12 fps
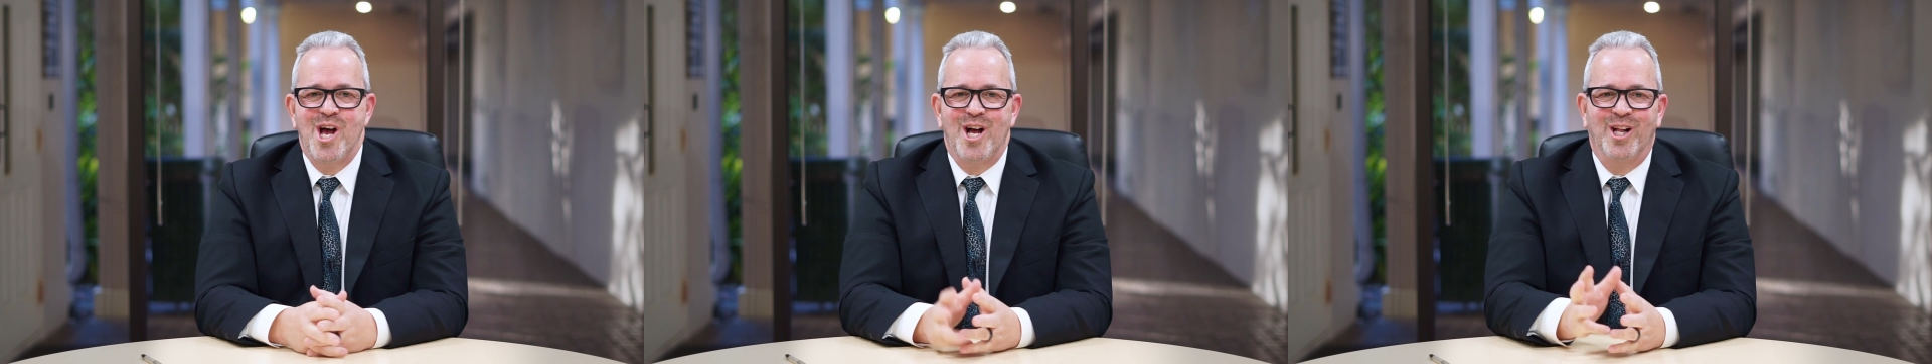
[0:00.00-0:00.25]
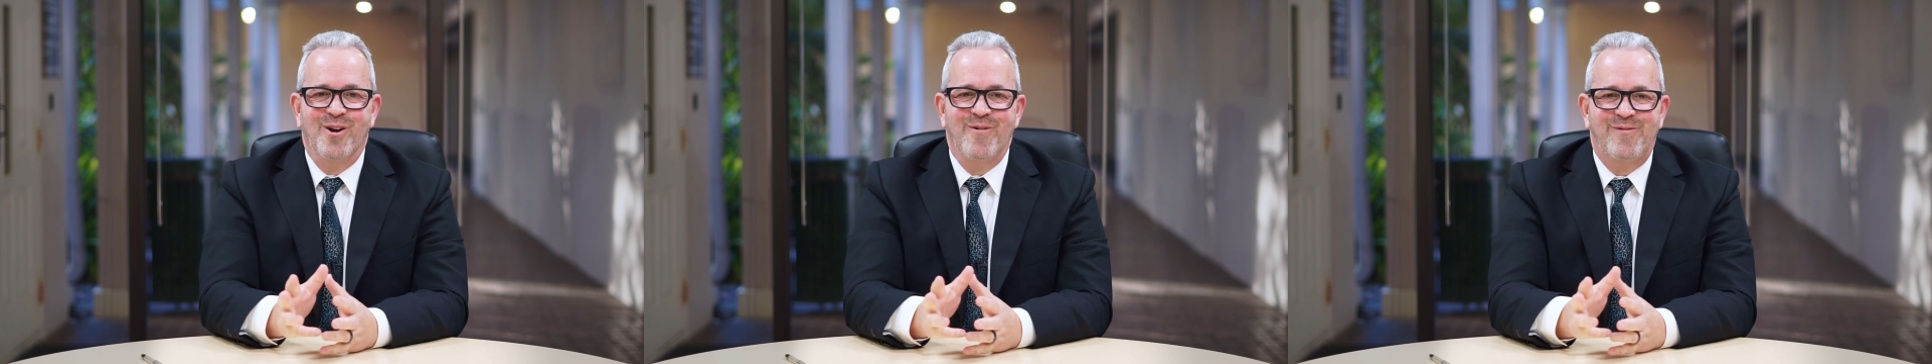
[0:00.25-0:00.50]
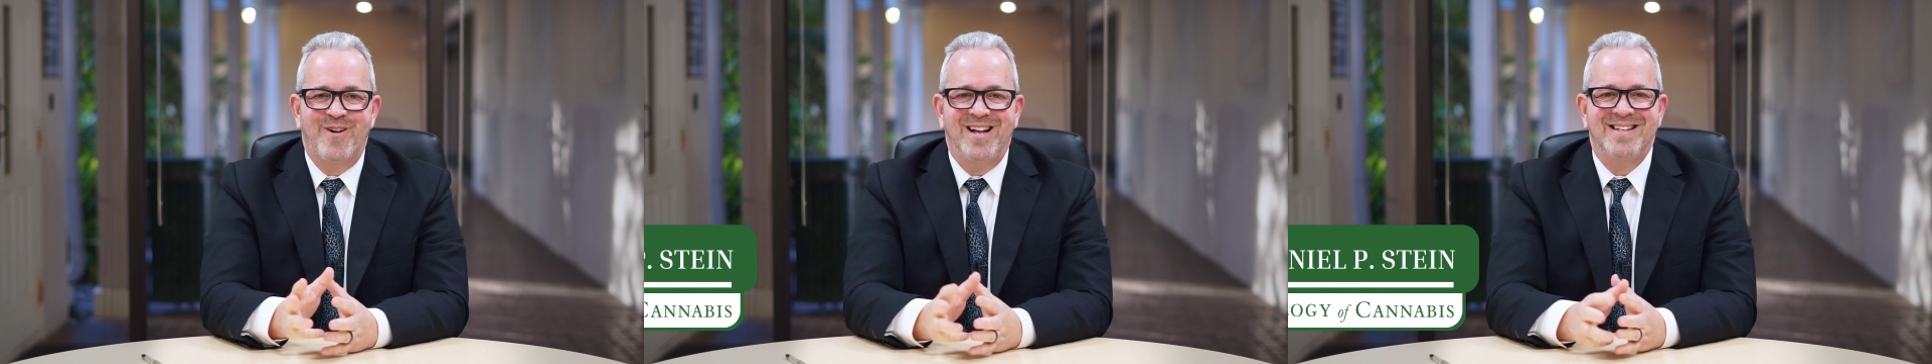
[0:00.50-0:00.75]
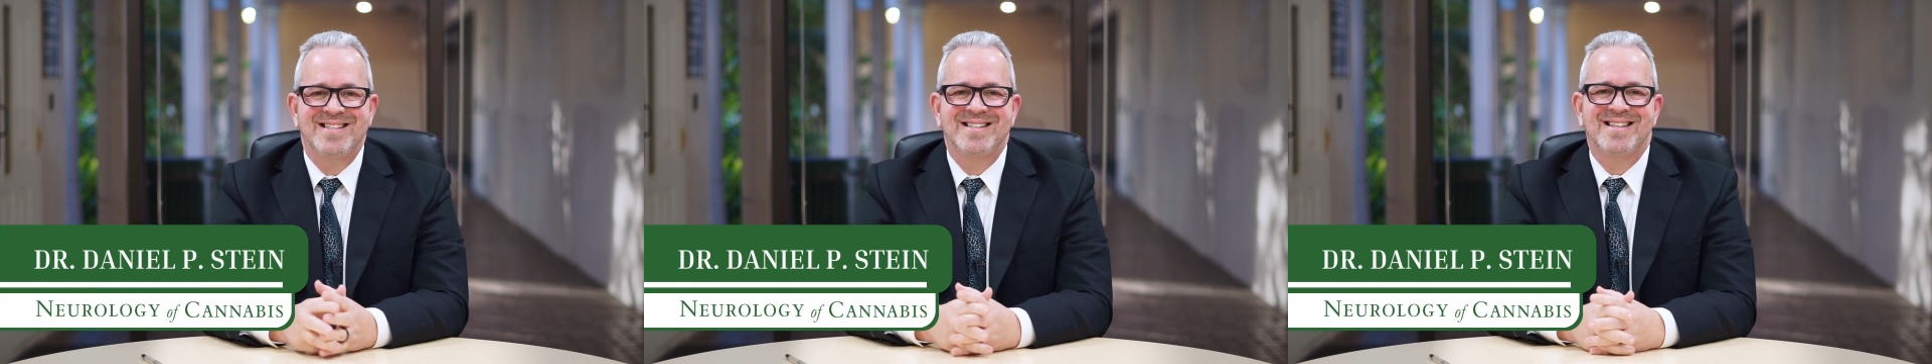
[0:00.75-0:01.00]
Hello,
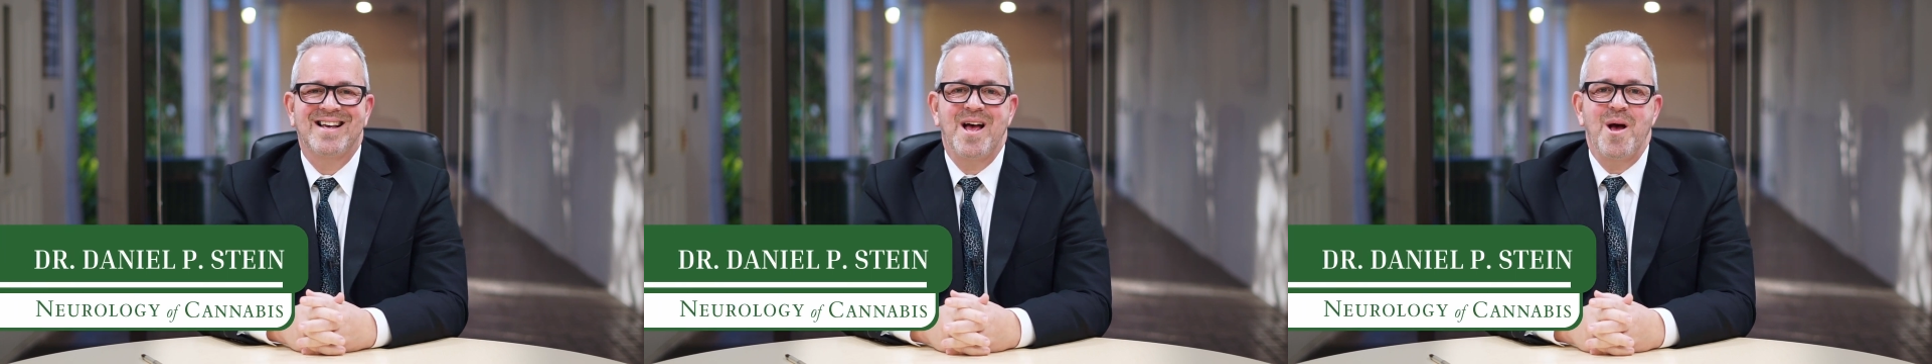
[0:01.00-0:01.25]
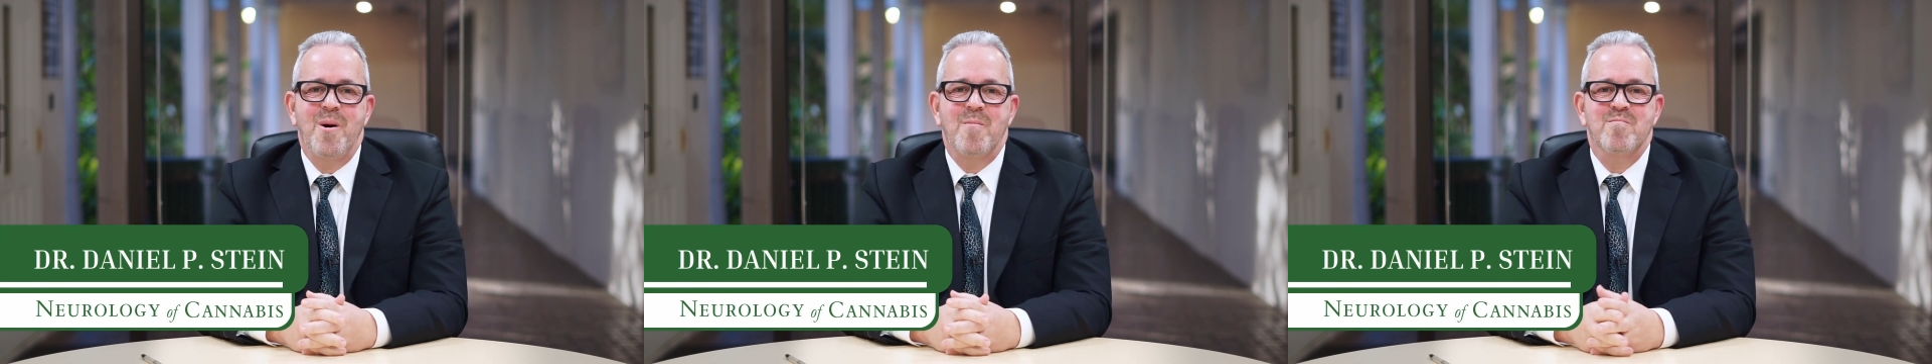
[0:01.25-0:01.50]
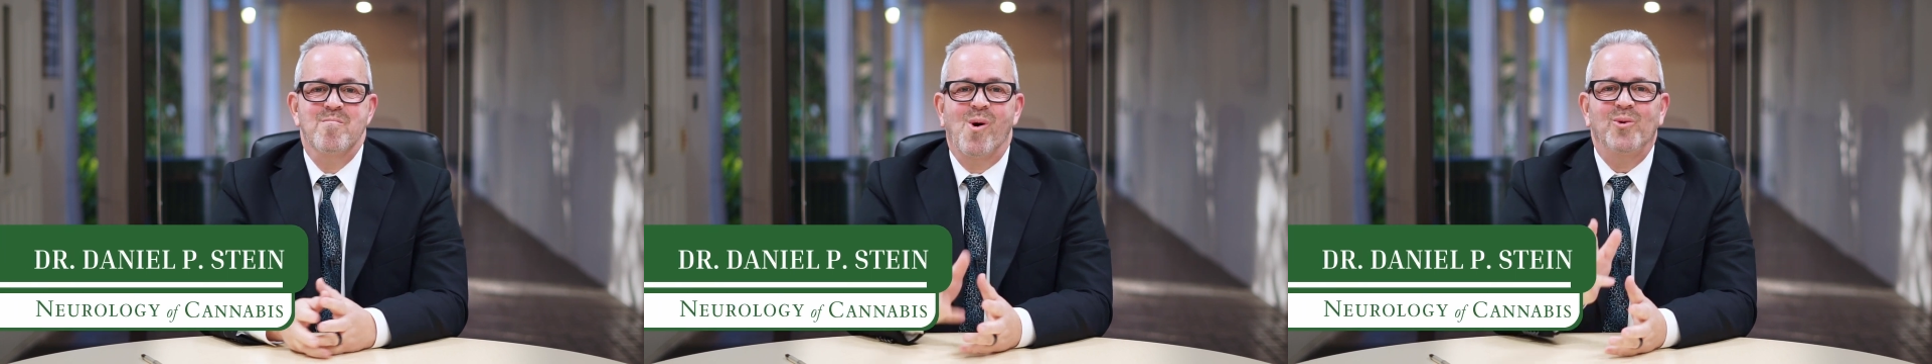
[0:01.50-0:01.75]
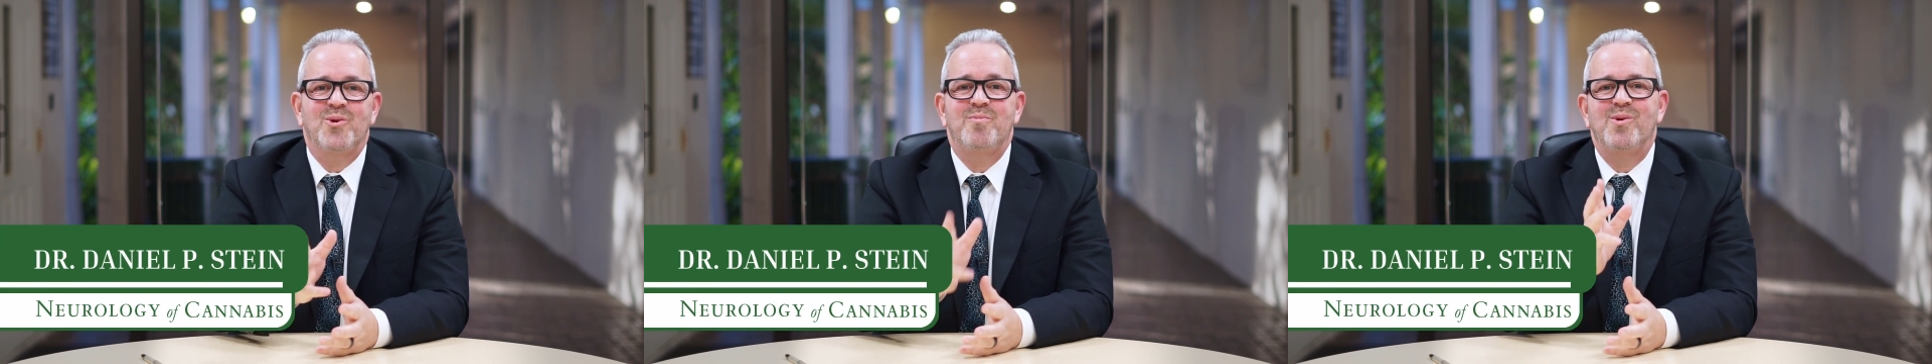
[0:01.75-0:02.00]
friends.
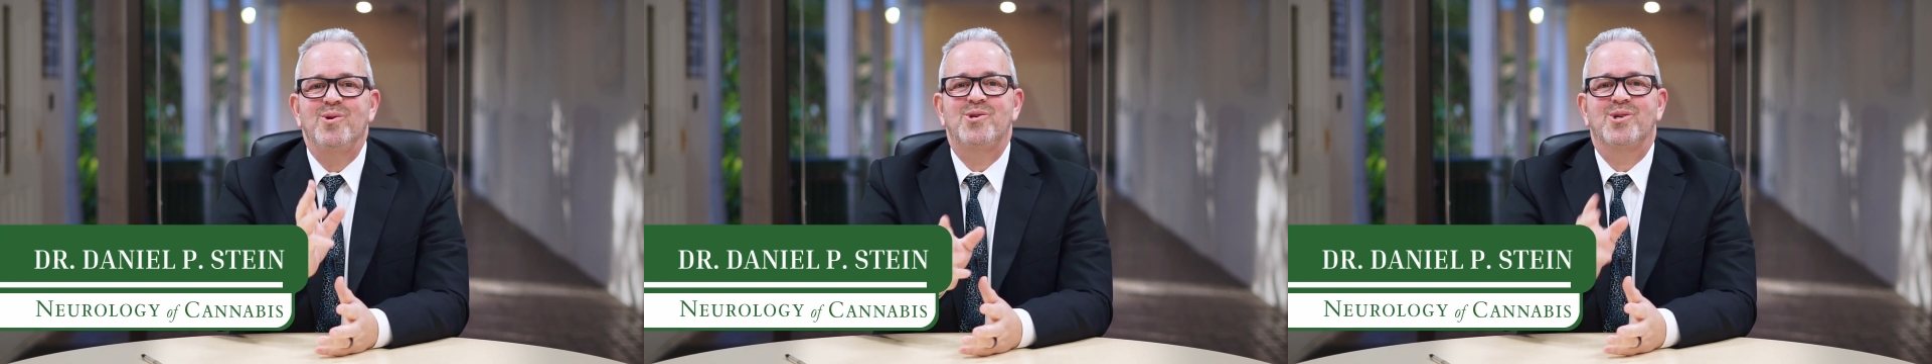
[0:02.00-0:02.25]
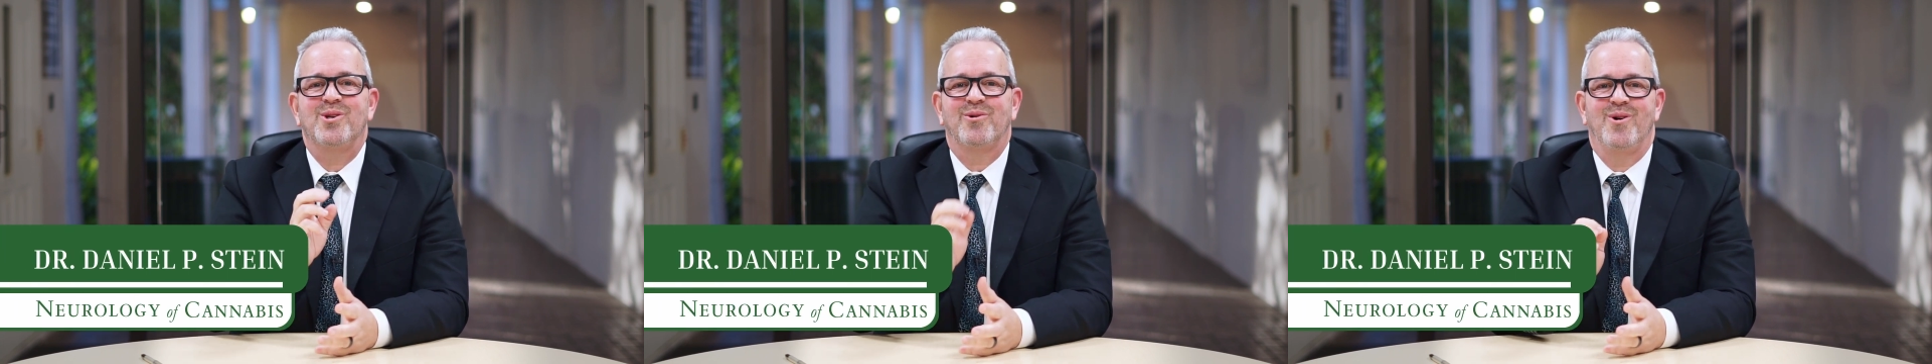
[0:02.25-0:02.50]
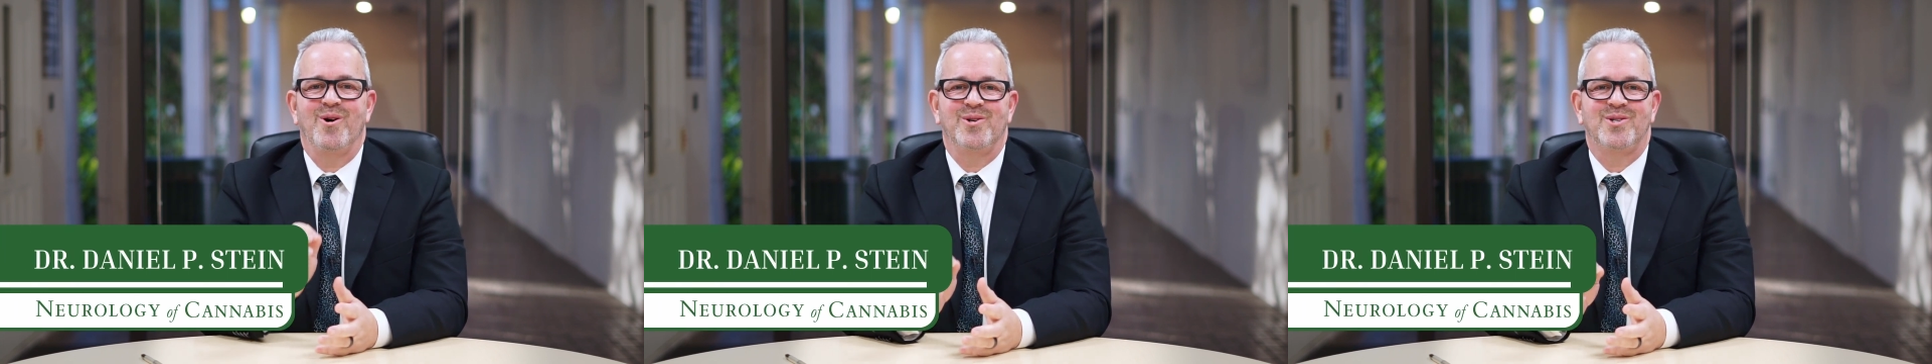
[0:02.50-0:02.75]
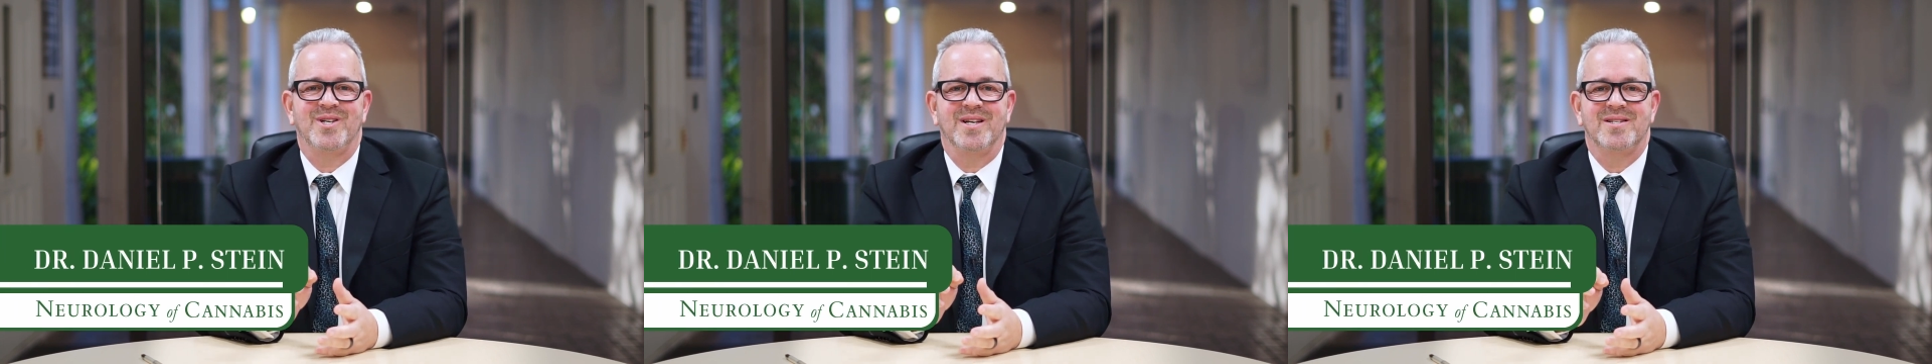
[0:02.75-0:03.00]
Multiple
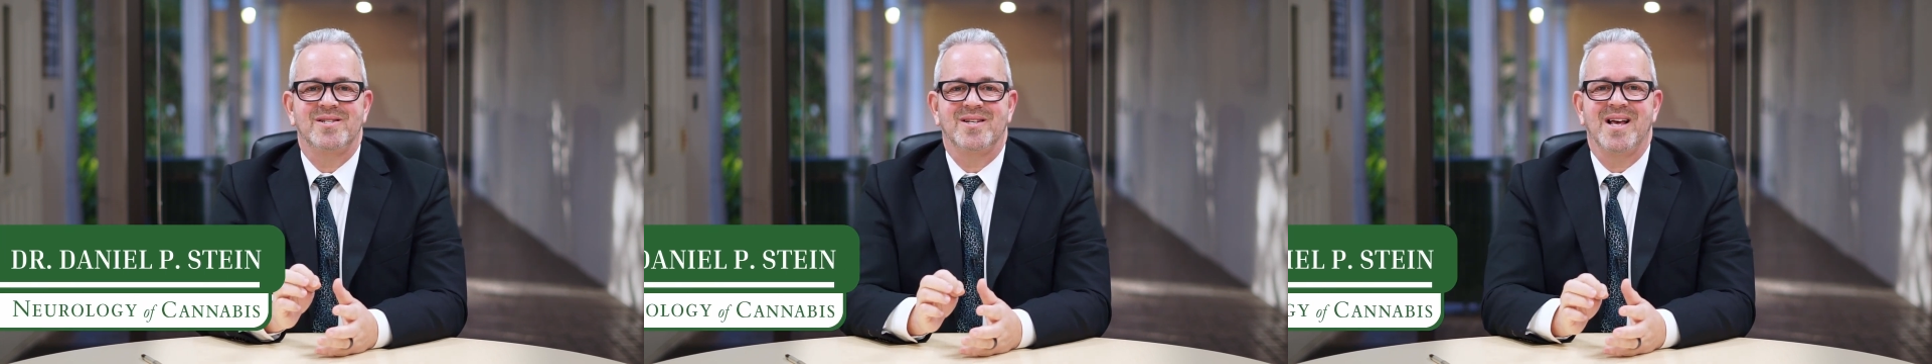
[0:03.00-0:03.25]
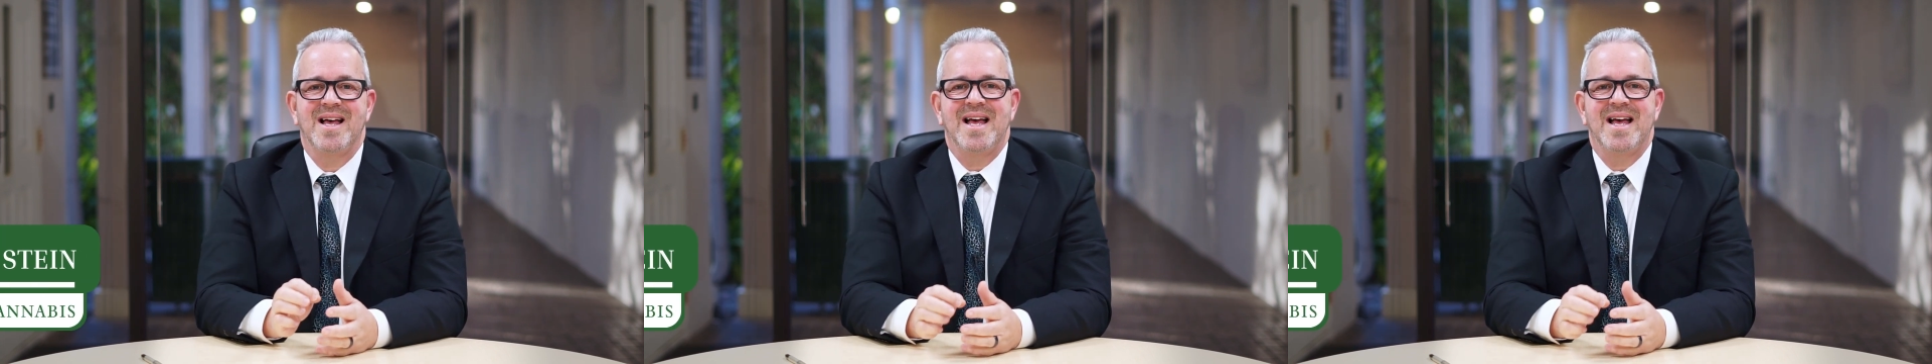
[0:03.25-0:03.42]
sclerosis